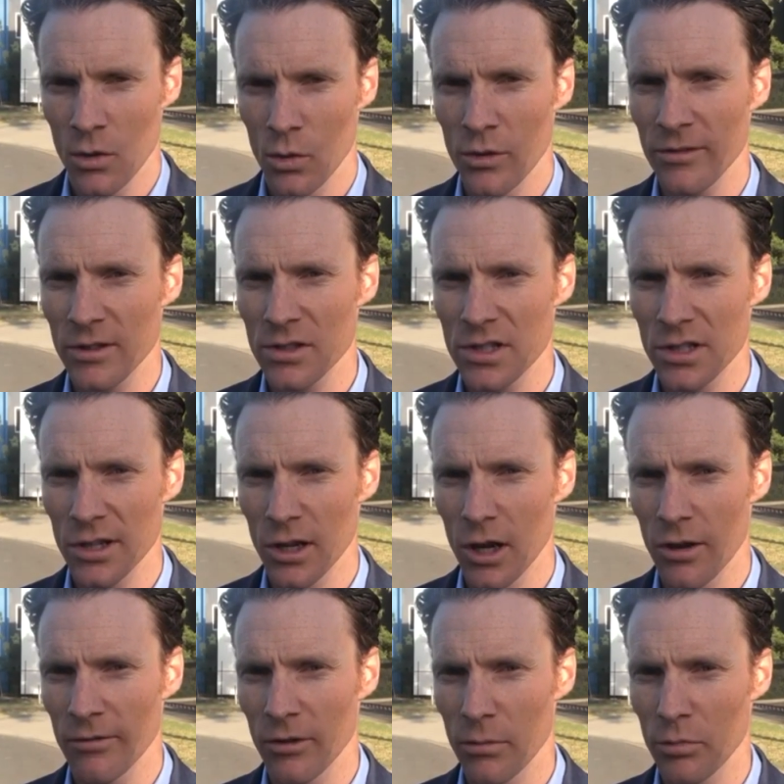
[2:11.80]
We've considered
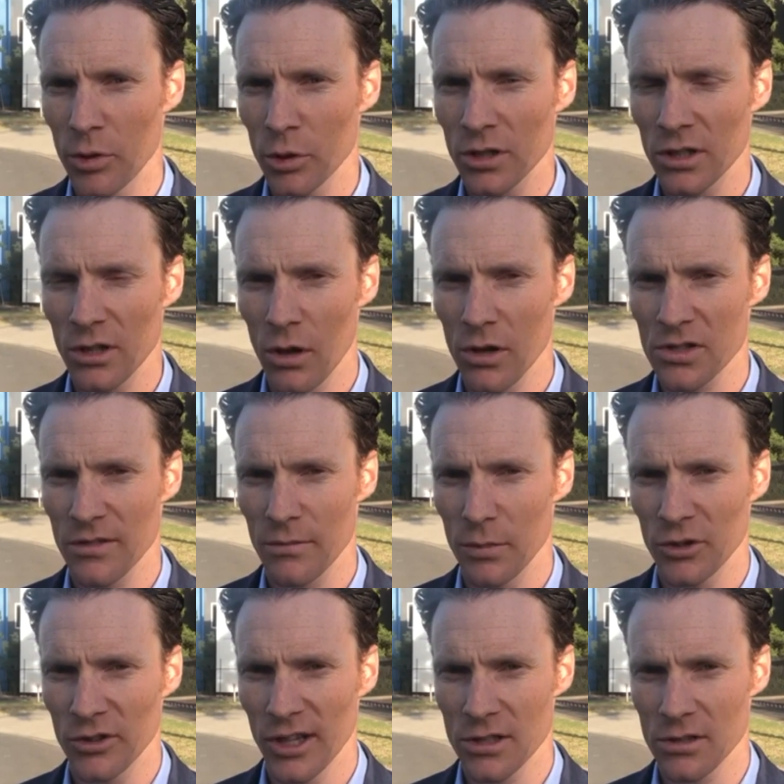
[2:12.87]
over $1 billion of
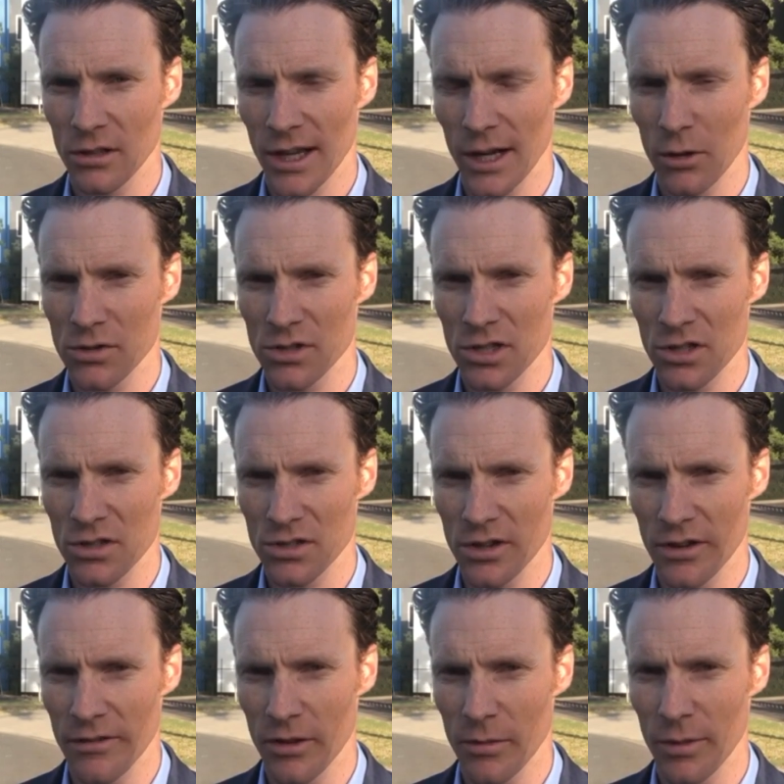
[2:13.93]
potential acquisitions
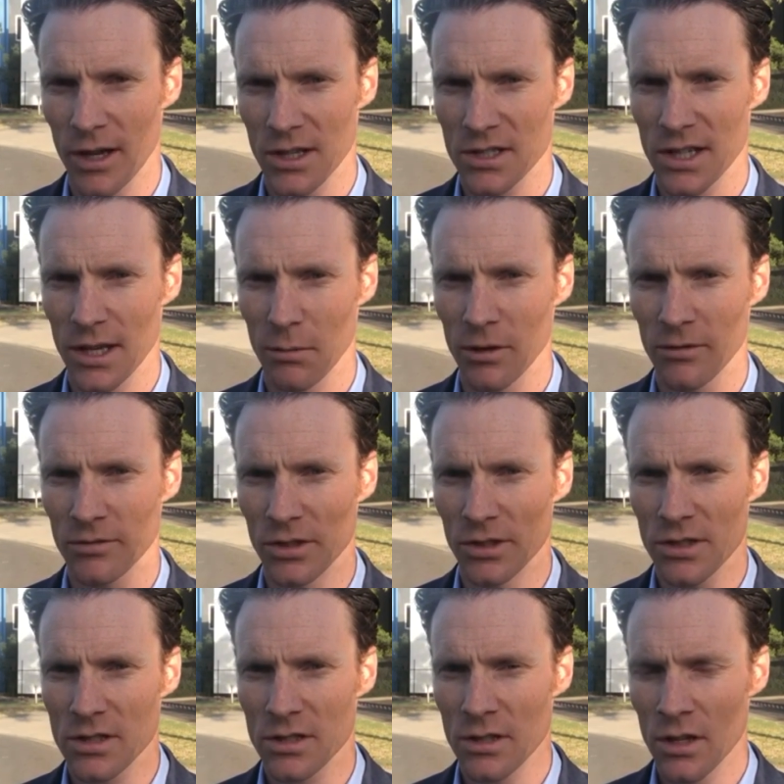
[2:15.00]
over the past couple of
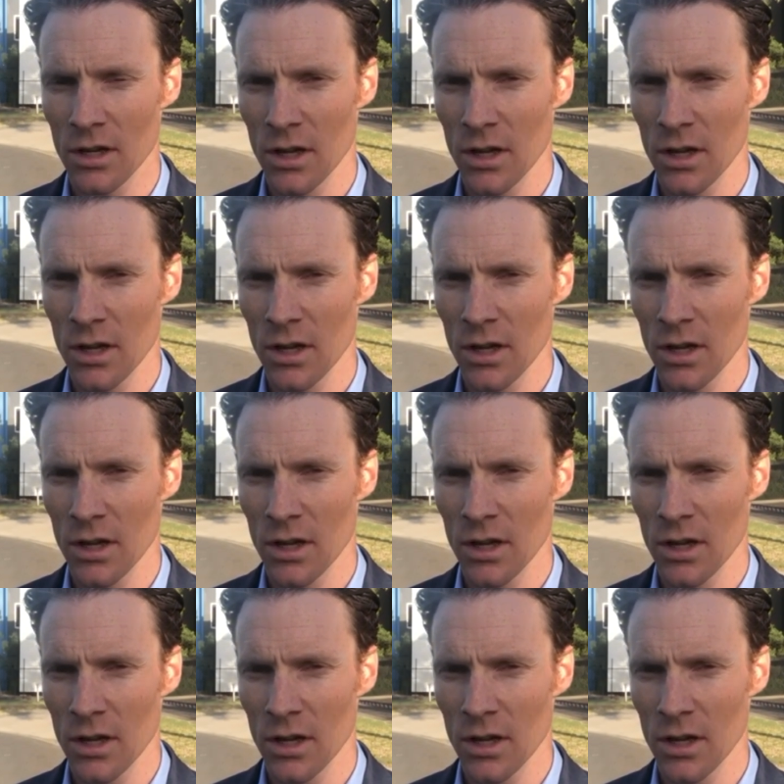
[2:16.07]
years,